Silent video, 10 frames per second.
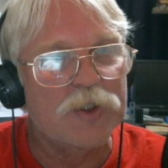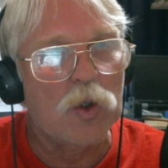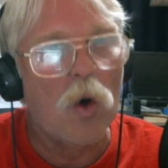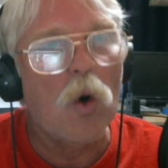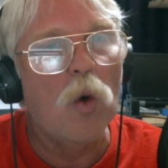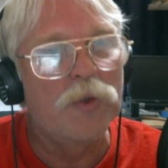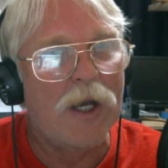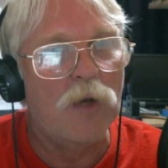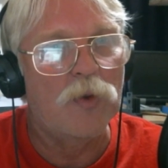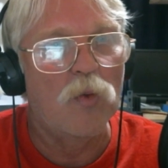or hold
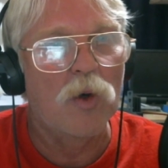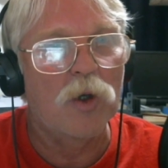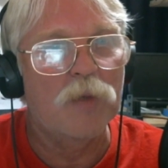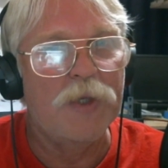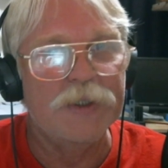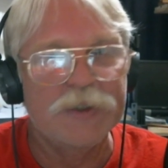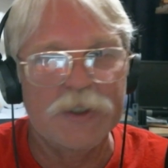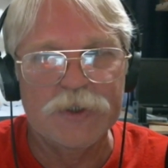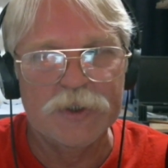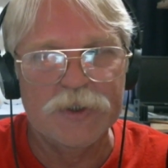down the workpiece.
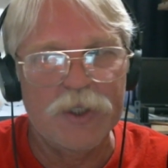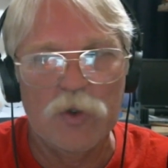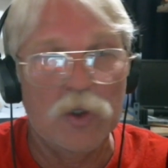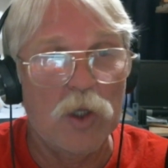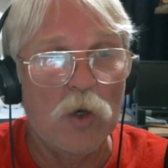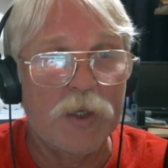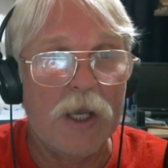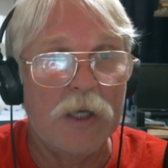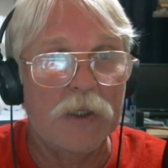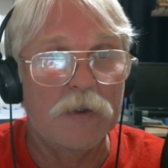It's just there to
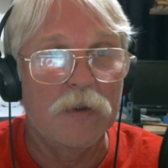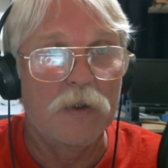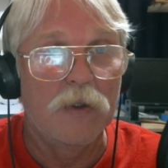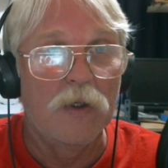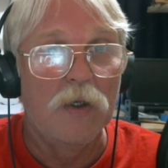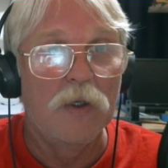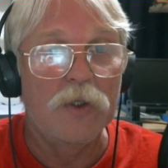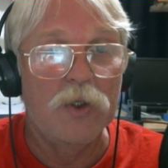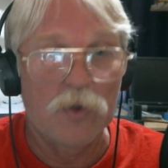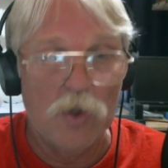locate it.
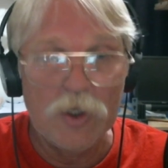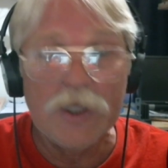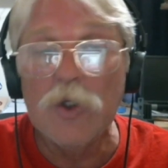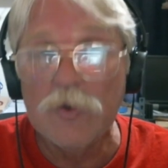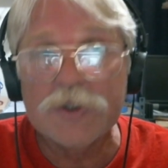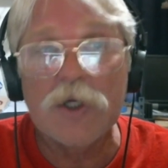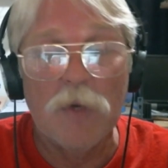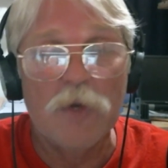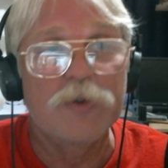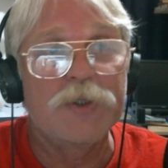You're going to use some
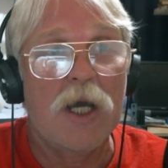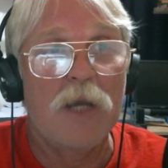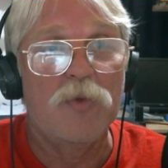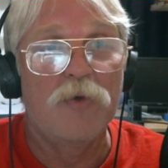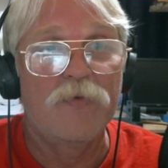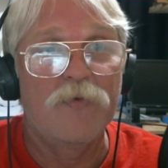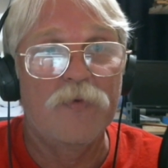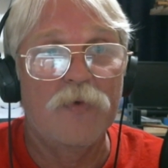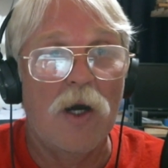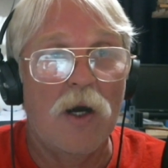other type of
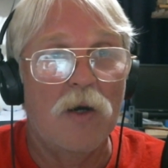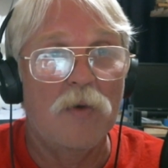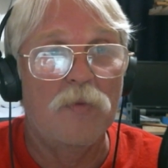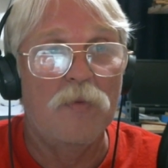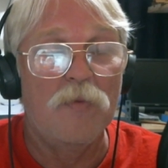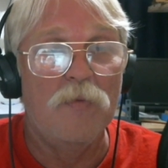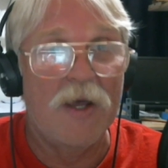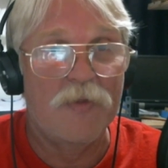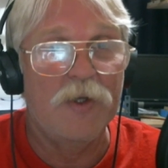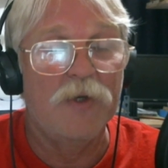uh,
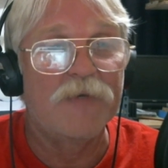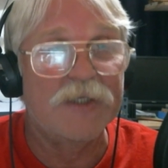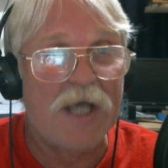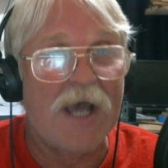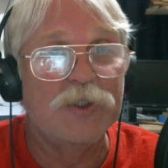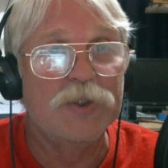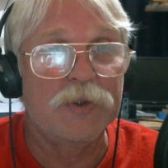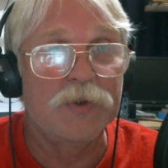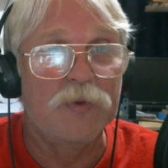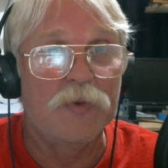method of
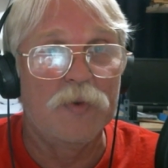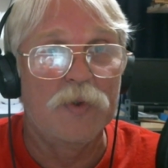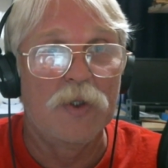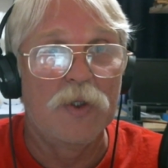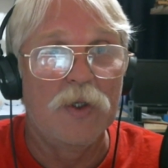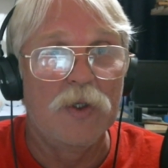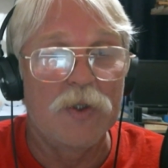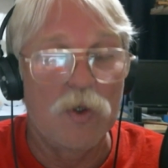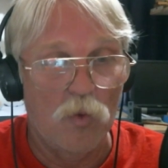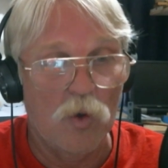attaching
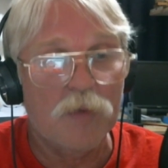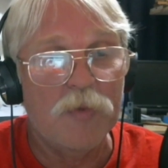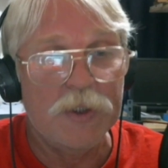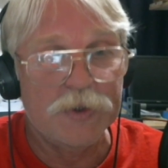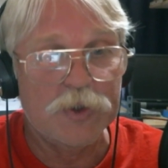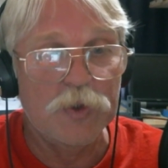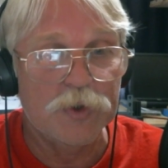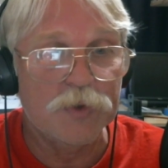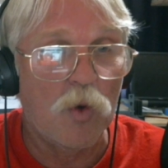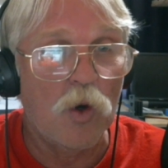your work piece to the
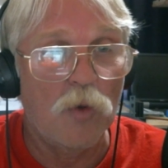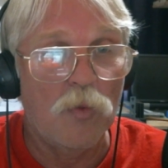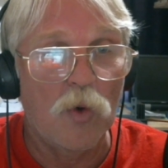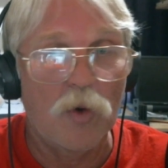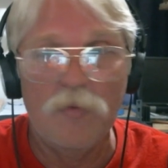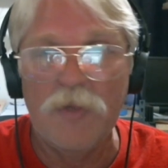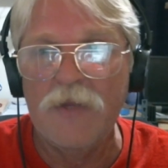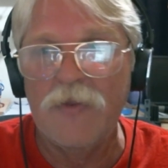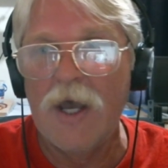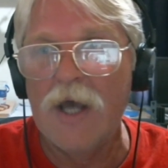spoil board, be
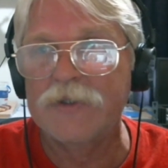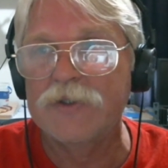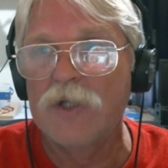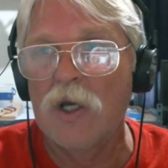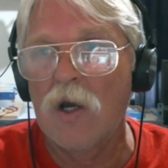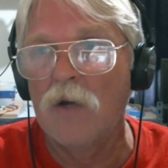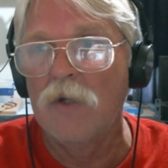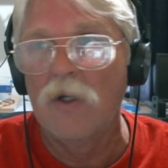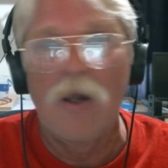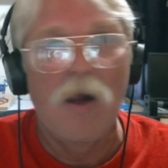that, uh,
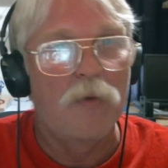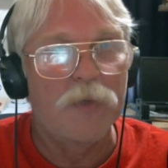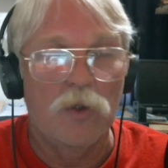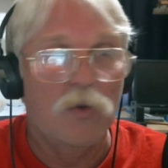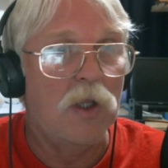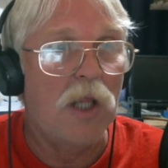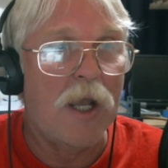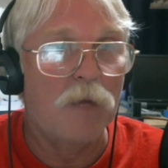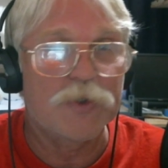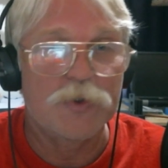you know,
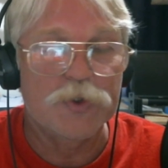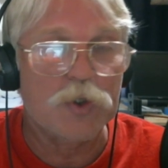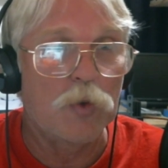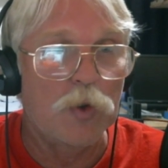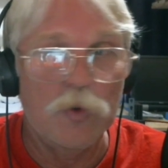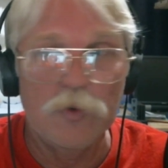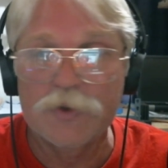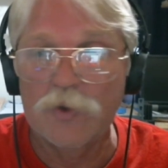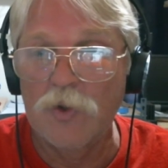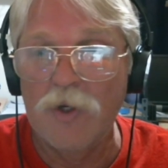clamps or
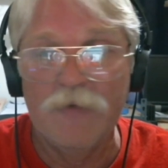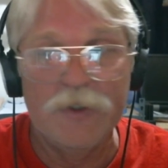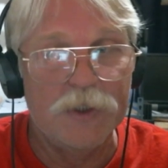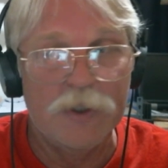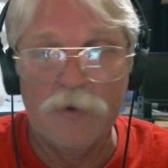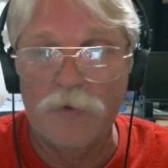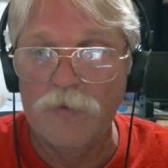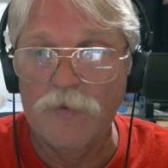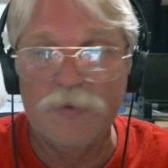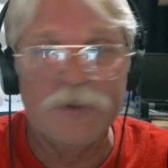screws or even the
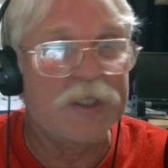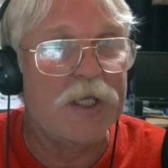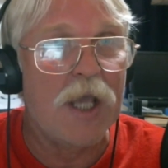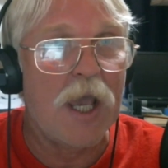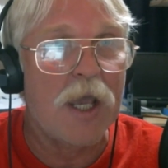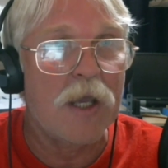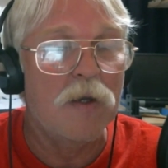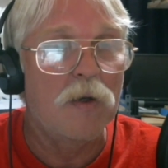C A